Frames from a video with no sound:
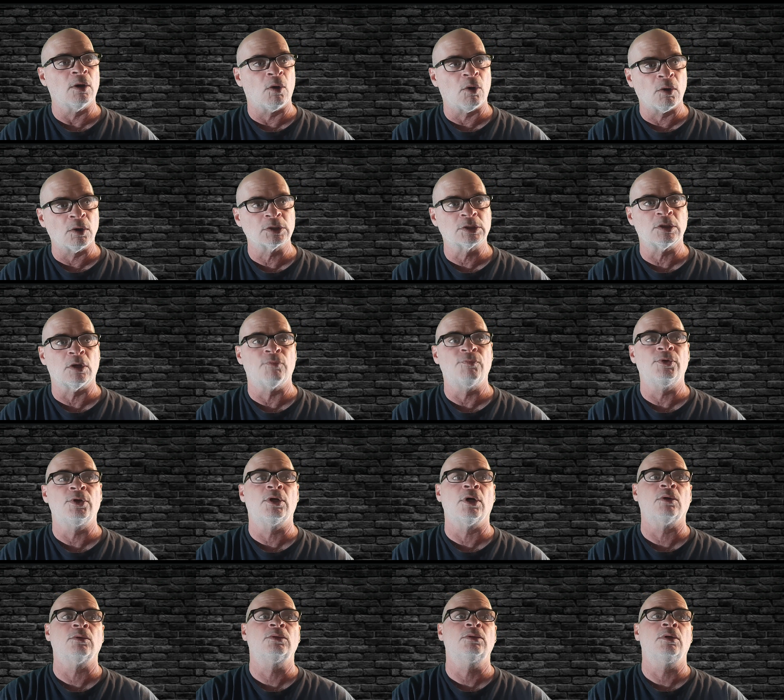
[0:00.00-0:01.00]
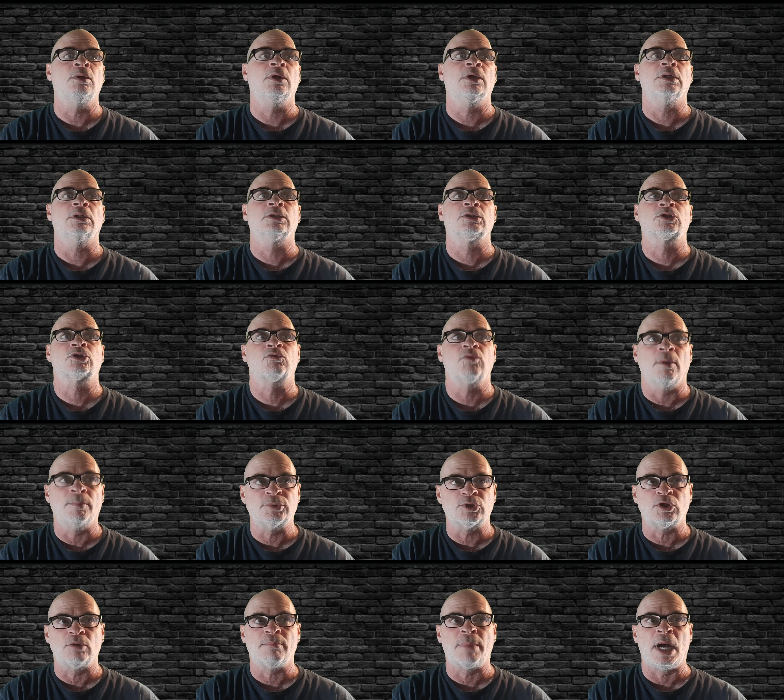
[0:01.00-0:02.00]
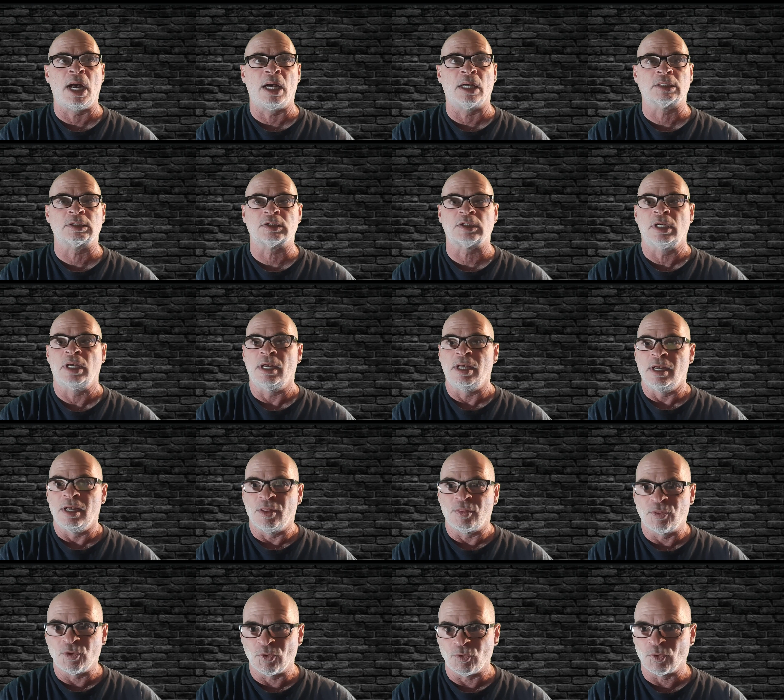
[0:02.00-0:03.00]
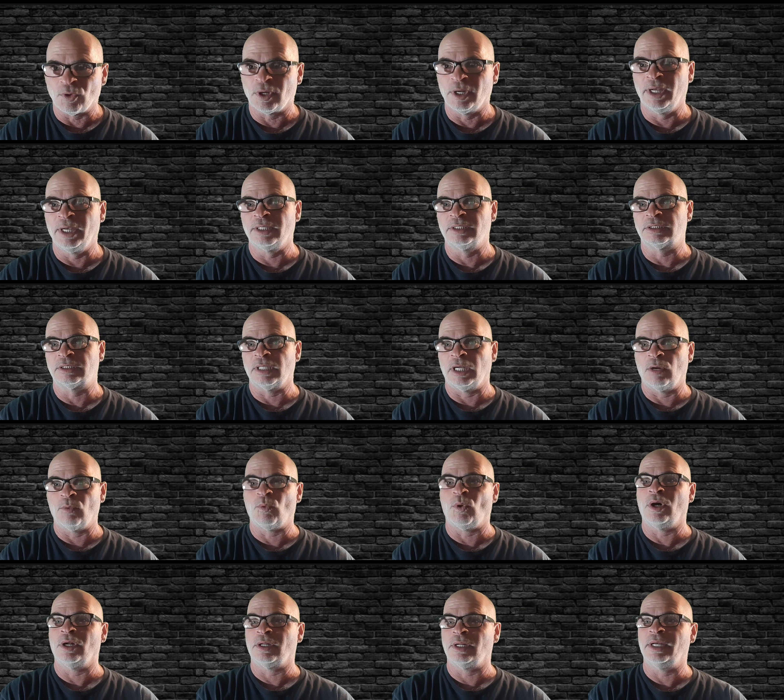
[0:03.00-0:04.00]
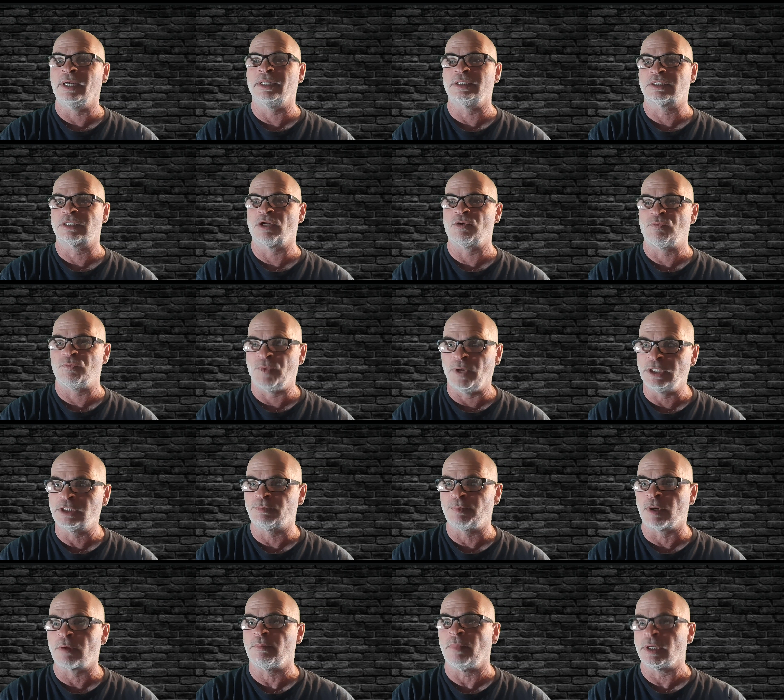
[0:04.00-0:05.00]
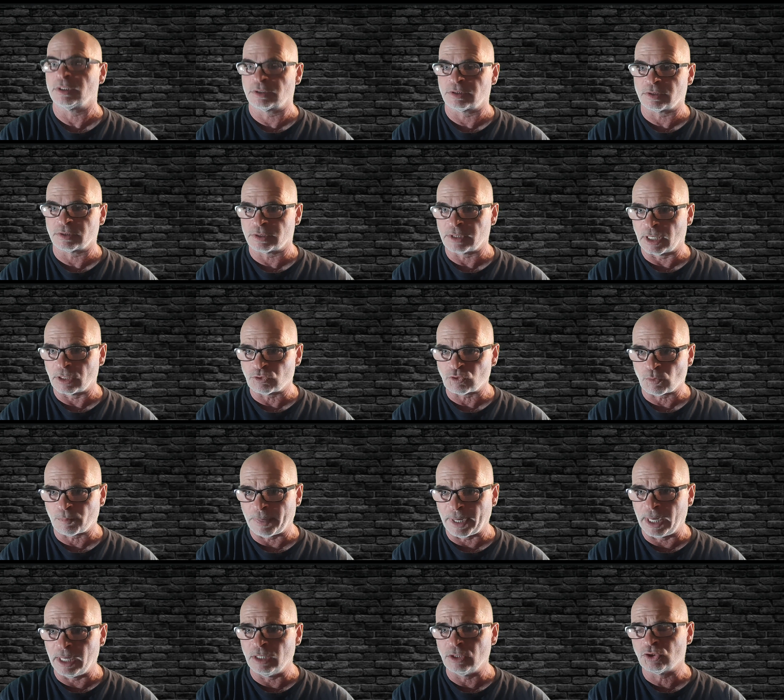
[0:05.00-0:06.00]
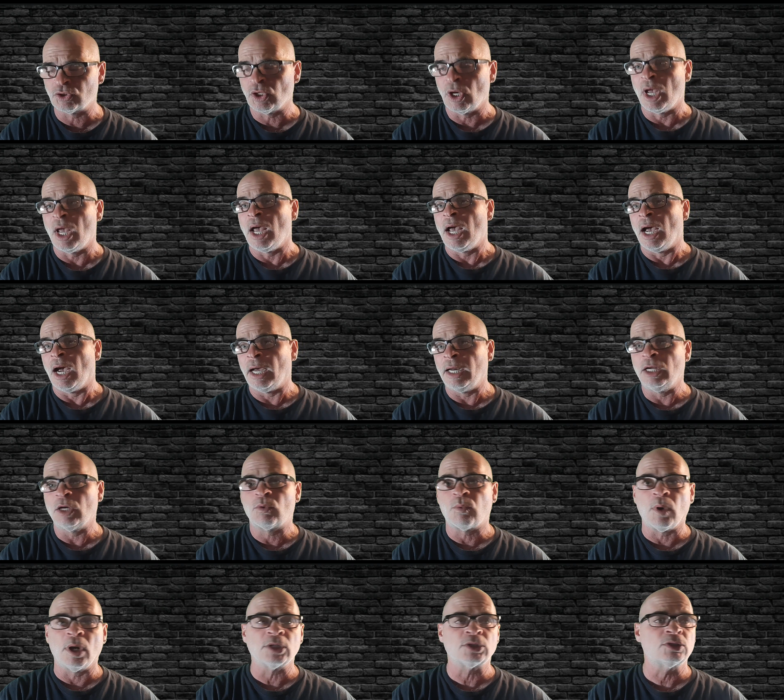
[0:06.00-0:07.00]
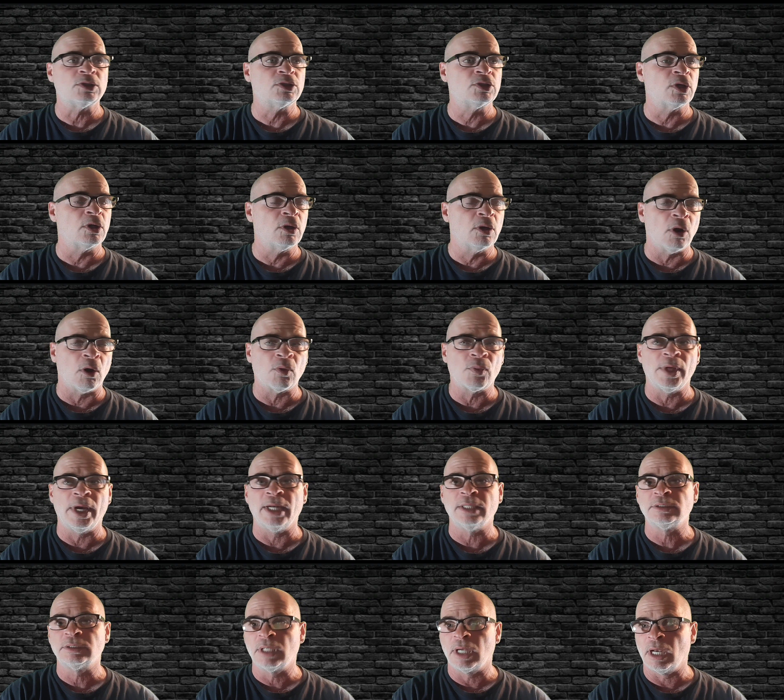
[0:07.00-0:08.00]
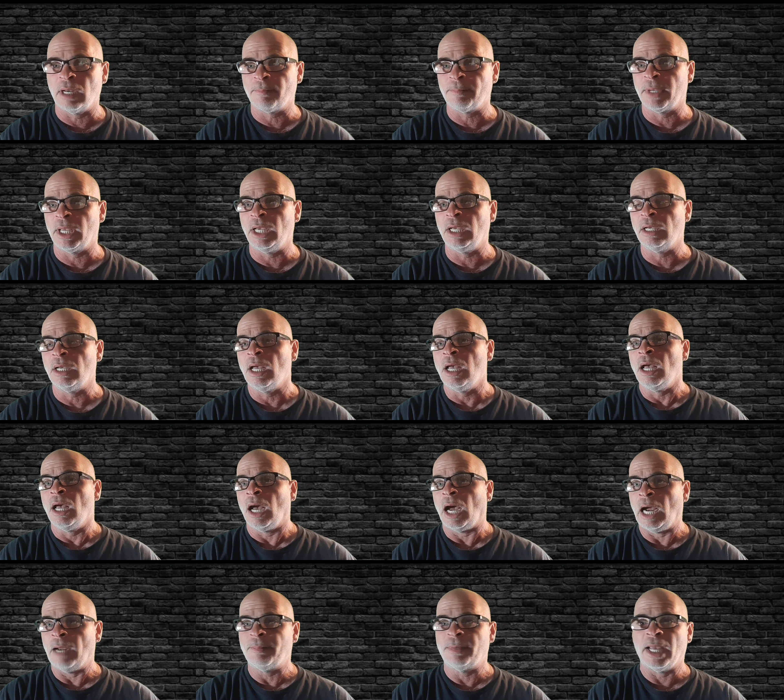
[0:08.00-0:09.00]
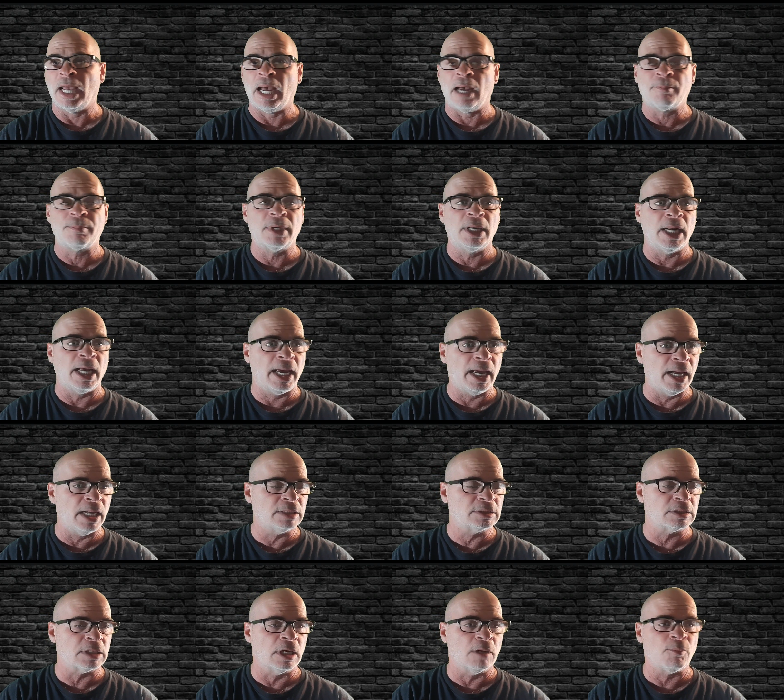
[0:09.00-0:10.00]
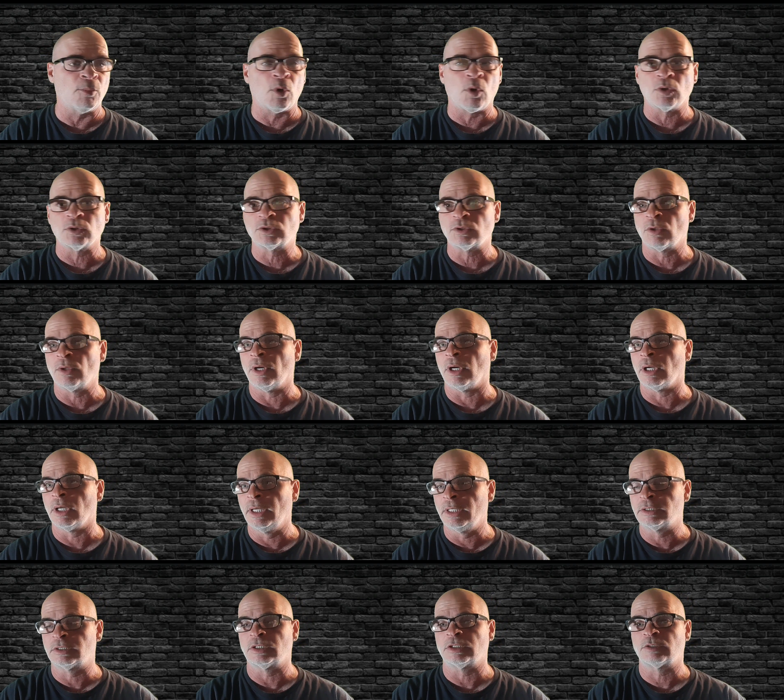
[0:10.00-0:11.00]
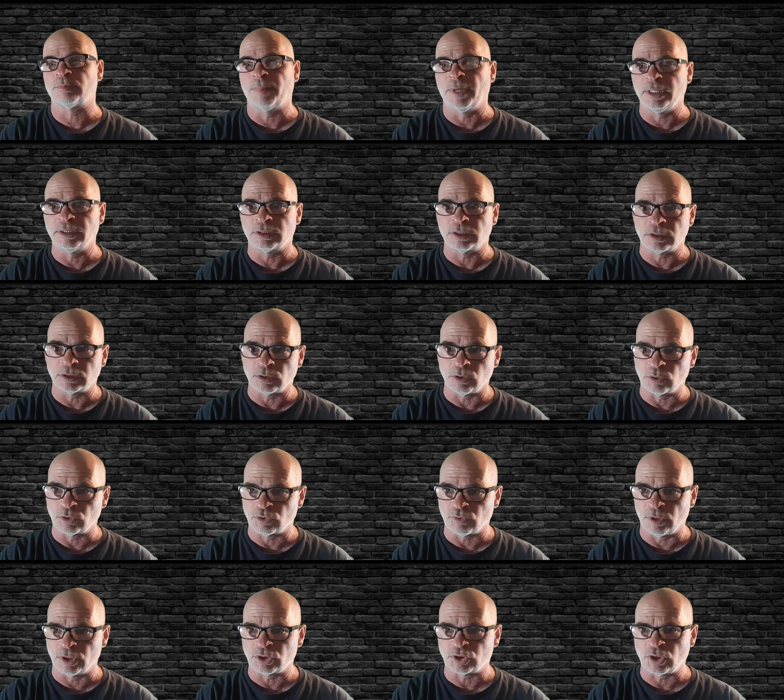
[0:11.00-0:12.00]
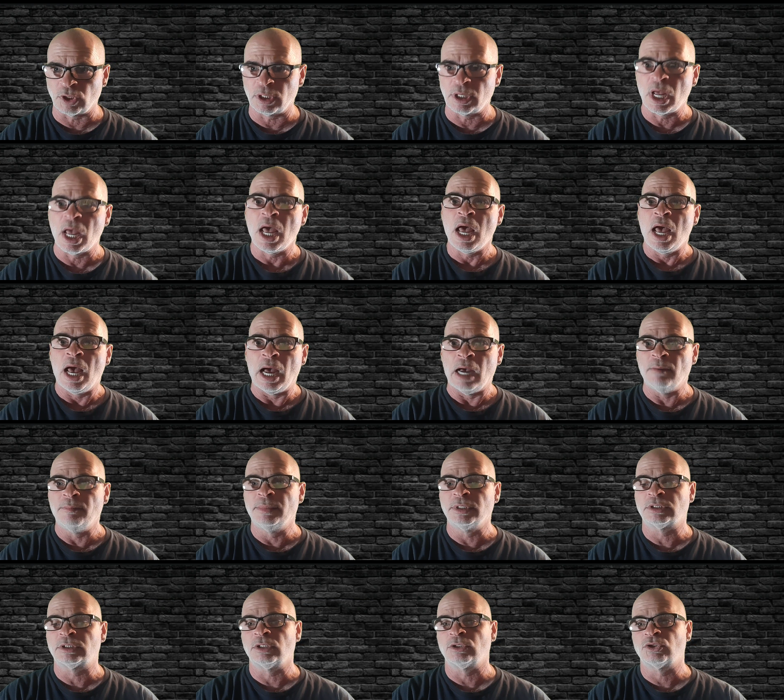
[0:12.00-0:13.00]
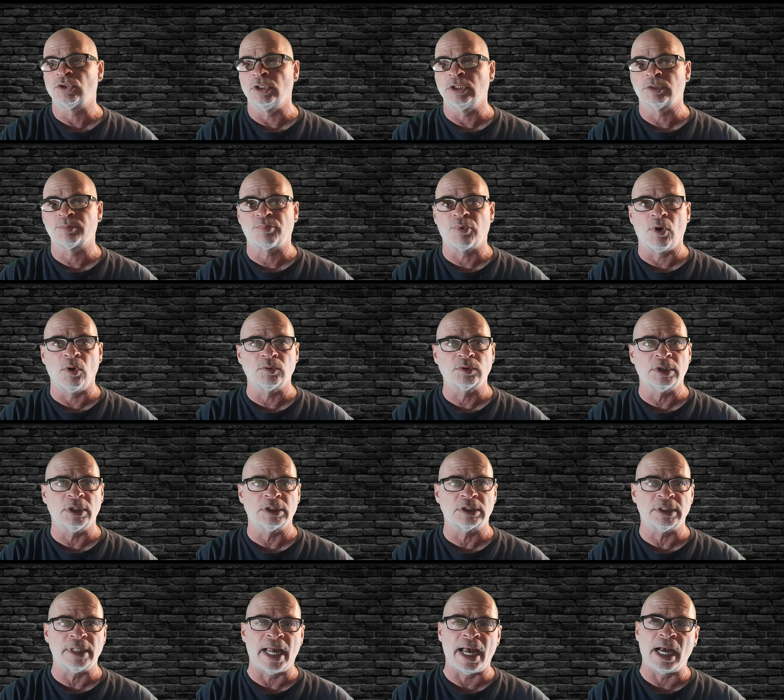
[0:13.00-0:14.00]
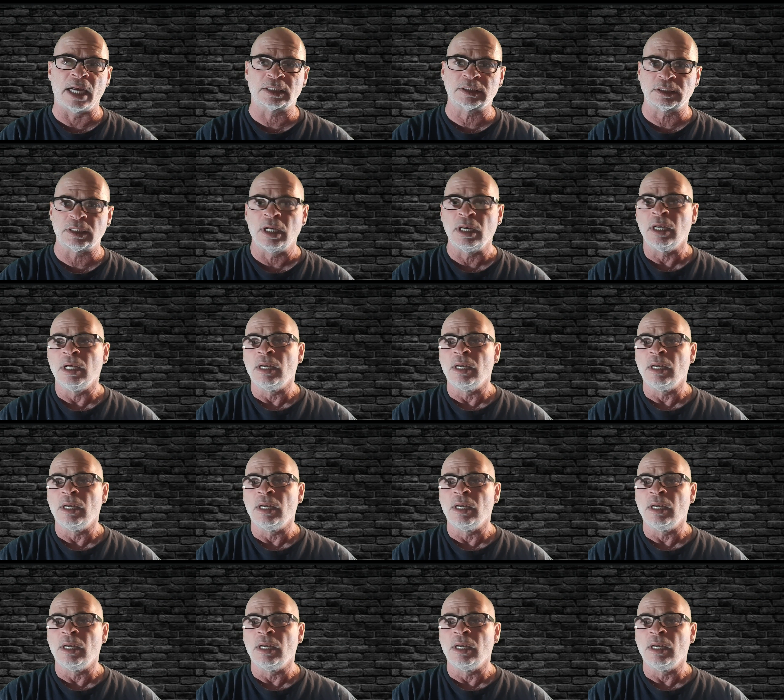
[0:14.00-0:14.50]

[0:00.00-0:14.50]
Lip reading: Also, if you go to the description box, there are links there. One link is to the Facebook Muscle Central page. Any questions, you can go there, DM me. I'd be happy to answer them. Also, there are links to Species Nutrition and Mr. G's Protein Snacks.